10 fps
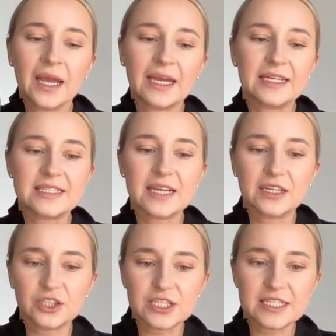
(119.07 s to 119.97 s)
It's
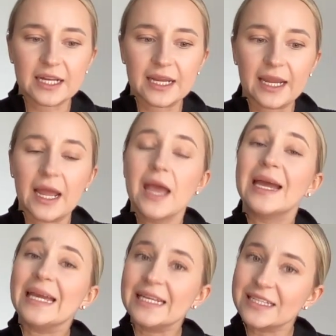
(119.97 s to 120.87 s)
understanding
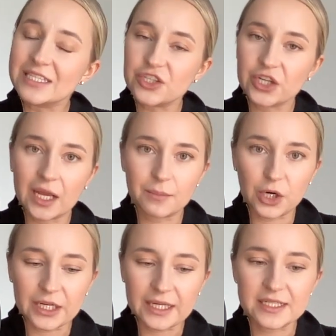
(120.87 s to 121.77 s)
industry and
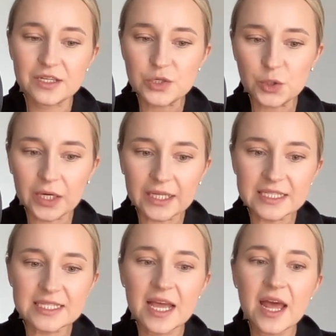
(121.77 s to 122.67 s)
market trends,